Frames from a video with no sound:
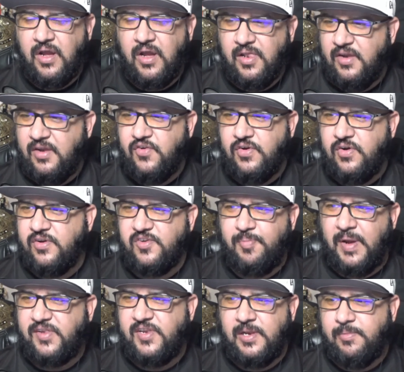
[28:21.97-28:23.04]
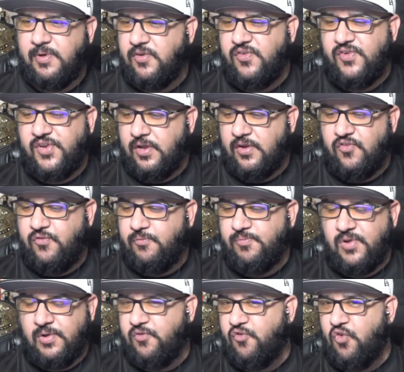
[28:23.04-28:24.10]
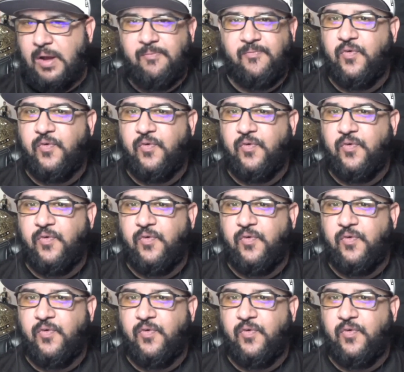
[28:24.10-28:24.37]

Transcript: Unless you're expecting him to drop